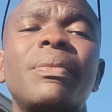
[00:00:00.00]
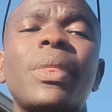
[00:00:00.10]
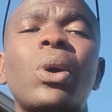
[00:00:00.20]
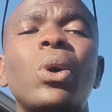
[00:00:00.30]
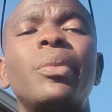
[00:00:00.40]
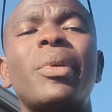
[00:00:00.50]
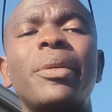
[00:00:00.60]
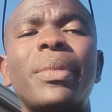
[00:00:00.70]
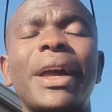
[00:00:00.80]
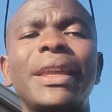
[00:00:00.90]
on
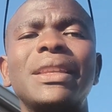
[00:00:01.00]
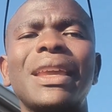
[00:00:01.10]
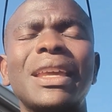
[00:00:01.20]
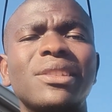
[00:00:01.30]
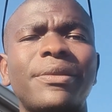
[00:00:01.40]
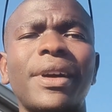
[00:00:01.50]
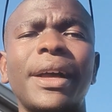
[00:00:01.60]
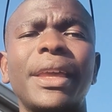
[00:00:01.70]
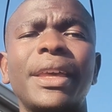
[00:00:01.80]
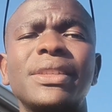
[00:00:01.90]
my mind as
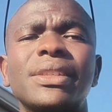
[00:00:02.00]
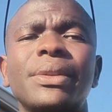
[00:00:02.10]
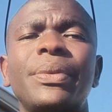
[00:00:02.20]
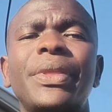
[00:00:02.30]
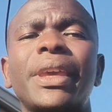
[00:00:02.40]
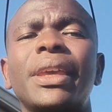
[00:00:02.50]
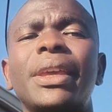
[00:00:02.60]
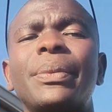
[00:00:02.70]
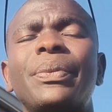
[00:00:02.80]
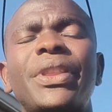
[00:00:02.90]
far as
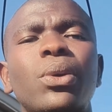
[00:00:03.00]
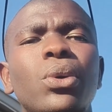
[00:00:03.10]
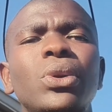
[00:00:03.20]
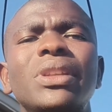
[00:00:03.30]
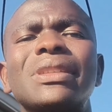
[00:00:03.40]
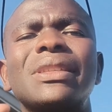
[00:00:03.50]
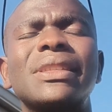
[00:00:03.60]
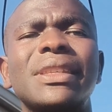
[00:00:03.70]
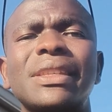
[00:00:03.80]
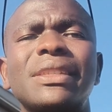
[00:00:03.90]
the whole
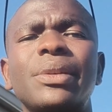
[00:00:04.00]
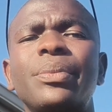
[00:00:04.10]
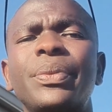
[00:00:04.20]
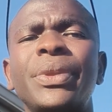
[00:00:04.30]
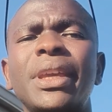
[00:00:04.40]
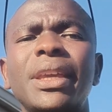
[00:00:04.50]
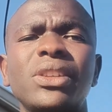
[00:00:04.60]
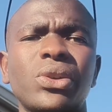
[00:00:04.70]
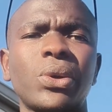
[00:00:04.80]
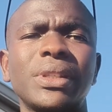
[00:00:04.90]
system
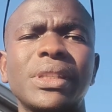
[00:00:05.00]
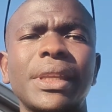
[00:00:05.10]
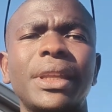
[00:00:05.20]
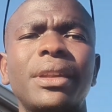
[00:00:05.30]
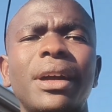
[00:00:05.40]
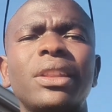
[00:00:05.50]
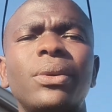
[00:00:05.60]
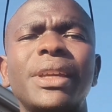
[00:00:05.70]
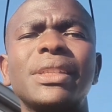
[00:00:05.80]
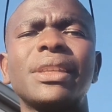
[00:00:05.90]
is concerned.
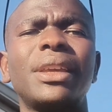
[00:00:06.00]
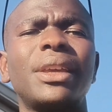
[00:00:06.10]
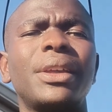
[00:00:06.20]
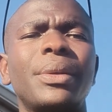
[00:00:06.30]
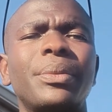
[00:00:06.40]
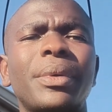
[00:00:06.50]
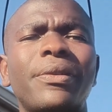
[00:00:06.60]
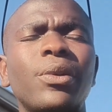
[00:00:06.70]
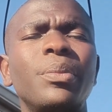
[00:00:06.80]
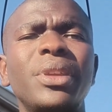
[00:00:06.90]
Otherwise,
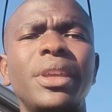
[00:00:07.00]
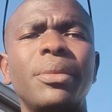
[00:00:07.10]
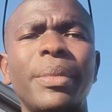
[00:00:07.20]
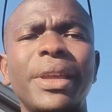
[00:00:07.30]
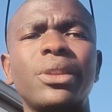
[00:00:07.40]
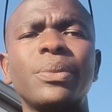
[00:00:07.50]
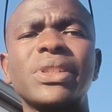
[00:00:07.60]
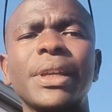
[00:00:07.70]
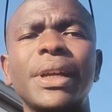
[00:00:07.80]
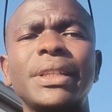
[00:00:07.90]
for me, Matthew
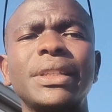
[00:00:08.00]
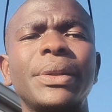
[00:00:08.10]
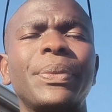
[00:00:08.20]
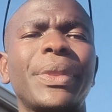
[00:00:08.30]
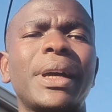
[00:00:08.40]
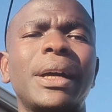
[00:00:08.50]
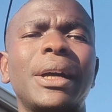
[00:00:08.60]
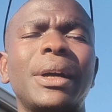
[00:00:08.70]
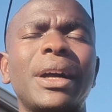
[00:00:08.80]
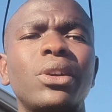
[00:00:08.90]
Msingati,
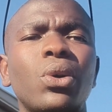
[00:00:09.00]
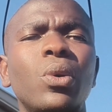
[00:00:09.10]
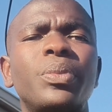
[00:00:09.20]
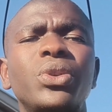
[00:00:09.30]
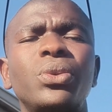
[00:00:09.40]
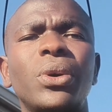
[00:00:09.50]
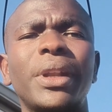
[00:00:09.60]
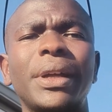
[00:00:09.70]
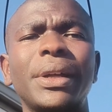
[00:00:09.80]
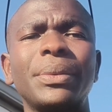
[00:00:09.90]
I hope you're
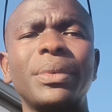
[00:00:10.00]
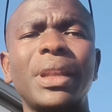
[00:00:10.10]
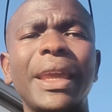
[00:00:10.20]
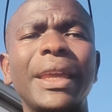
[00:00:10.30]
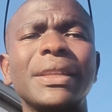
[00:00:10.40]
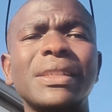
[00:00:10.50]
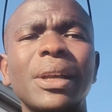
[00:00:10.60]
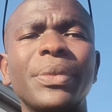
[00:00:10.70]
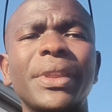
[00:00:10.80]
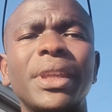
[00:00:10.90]
gonna learn
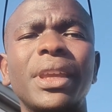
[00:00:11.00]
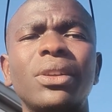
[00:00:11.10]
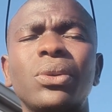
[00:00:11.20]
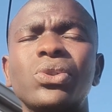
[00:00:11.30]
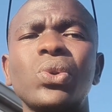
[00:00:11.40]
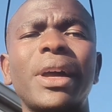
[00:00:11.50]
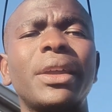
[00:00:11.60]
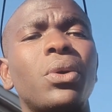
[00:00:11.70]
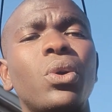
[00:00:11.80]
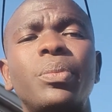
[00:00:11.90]
something, and also
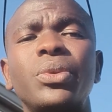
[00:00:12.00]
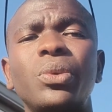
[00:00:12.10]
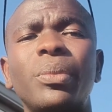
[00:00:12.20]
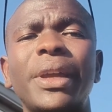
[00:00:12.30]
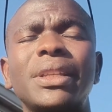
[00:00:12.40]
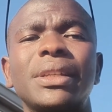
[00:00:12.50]
I hope you might